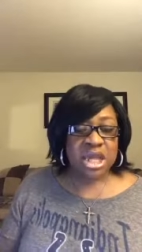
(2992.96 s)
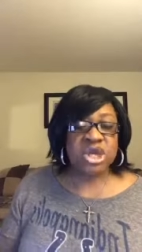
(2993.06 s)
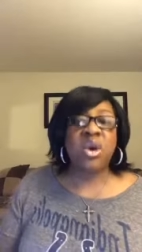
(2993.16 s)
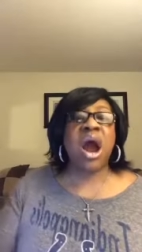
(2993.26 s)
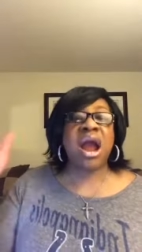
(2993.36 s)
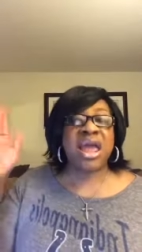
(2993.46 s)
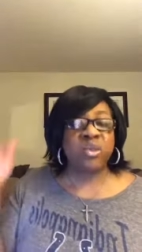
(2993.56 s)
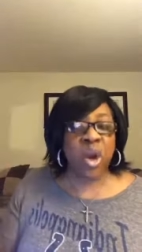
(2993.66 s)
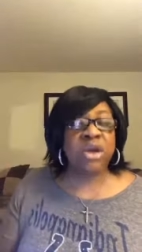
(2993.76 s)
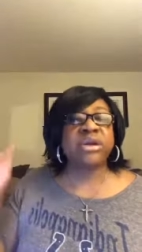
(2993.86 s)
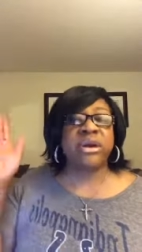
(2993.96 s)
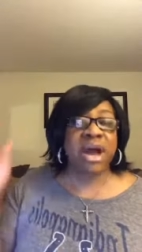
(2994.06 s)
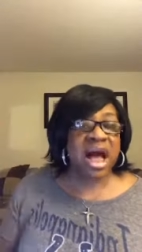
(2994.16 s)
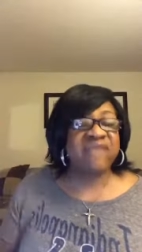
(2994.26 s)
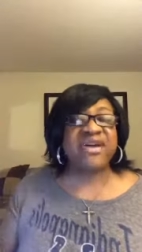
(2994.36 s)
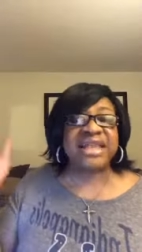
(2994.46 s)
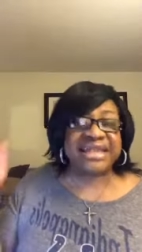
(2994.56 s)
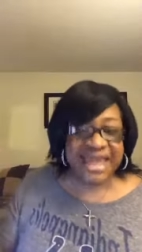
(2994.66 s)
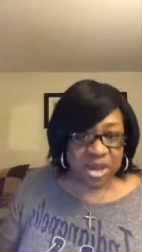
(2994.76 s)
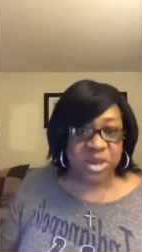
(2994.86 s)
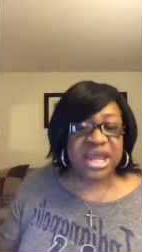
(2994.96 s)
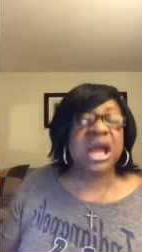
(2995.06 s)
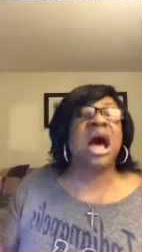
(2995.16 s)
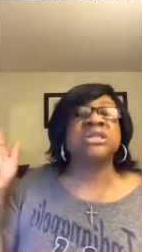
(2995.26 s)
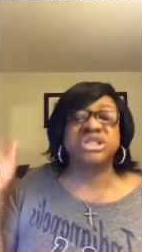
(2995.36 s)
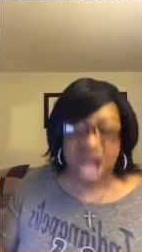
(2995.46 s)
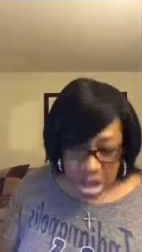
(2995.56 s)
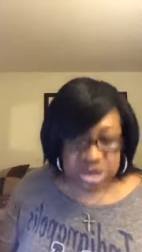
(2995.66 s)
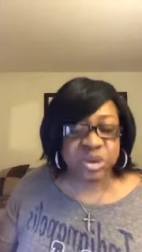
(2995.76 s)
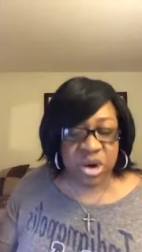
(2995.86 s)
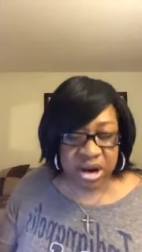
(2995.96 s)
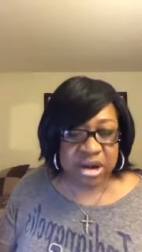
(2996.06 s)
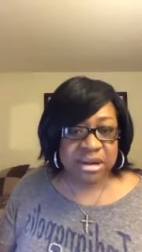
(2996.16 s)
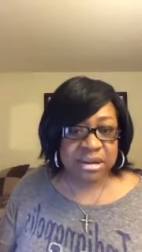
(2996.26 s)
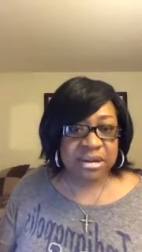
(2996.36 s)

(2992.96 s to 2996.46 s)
You are a worker of iniquity, adulterer.